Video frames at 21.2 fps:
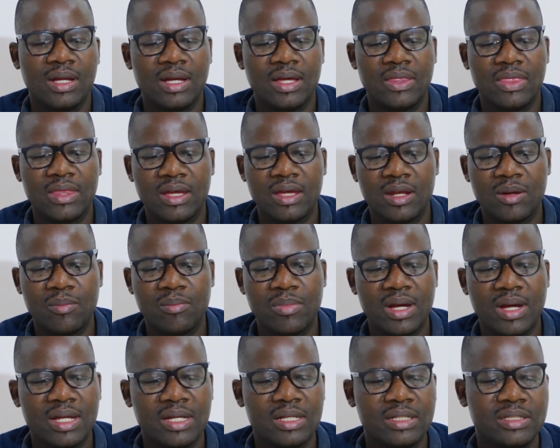and then
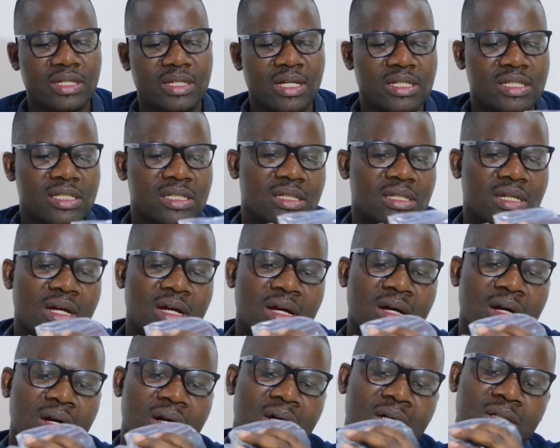by just
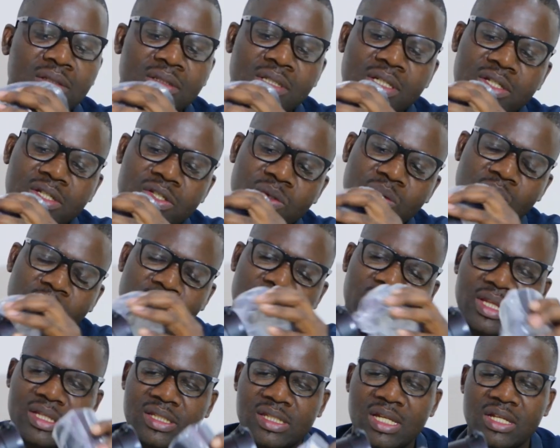
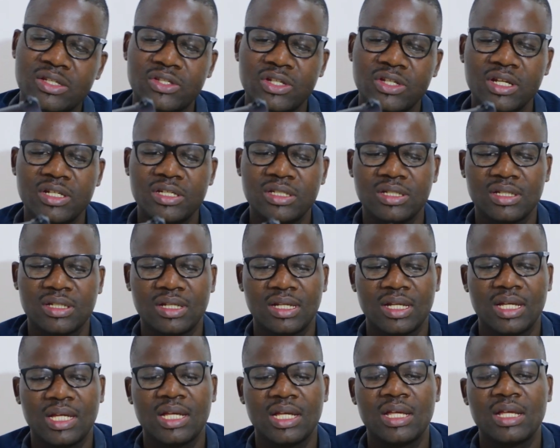screwing the sunshade,
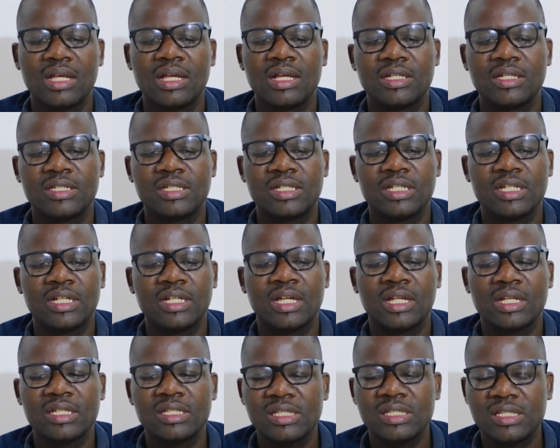it
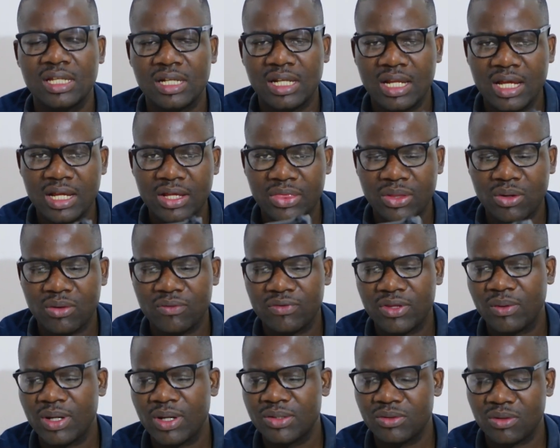increases the length
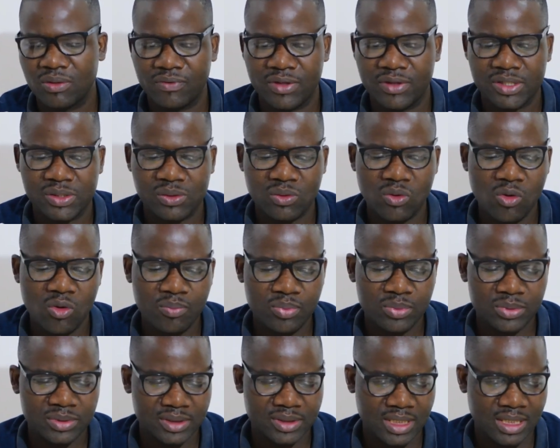of the scope,
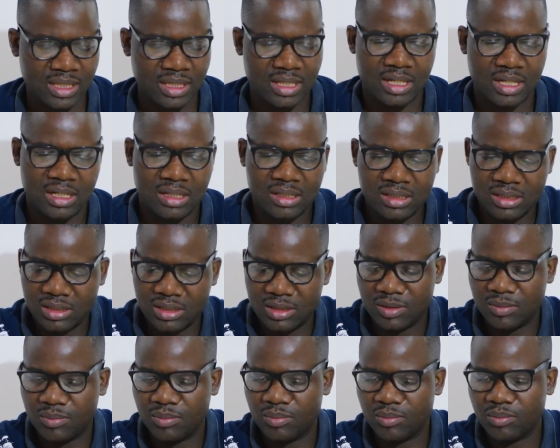and then
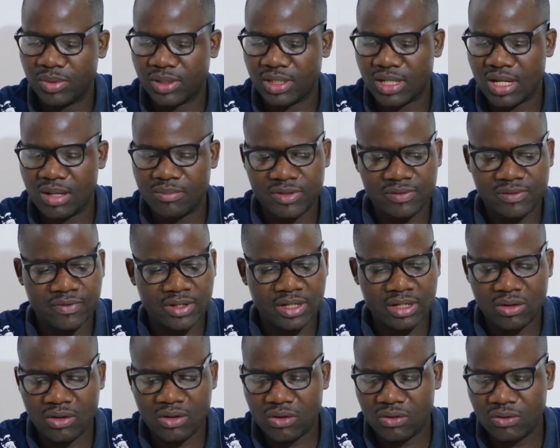becomes
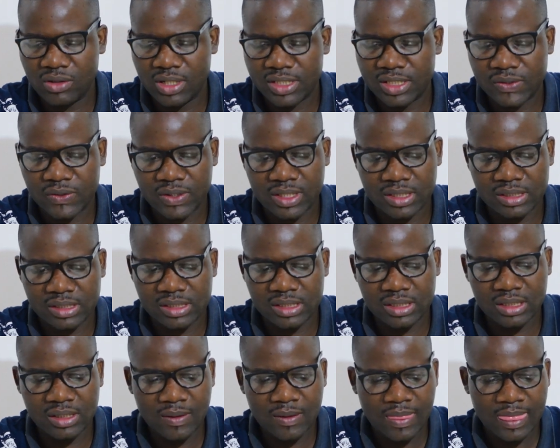very long. As you can
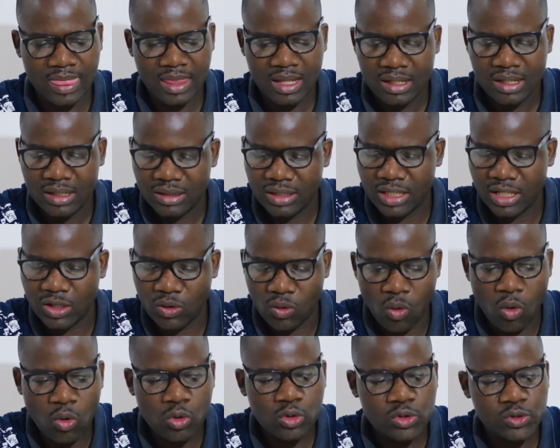see,
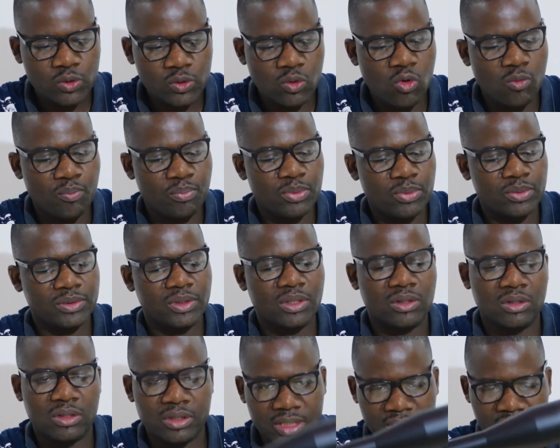the whole
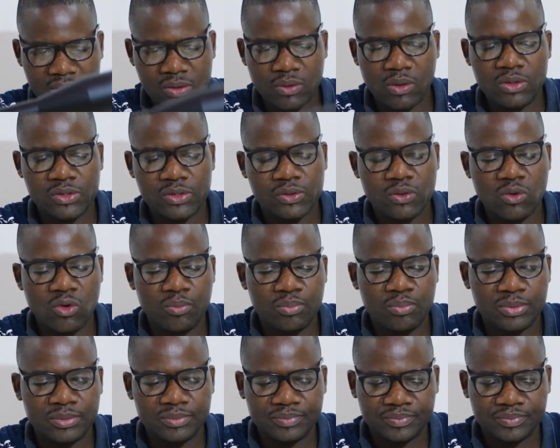scope, or this whole scope,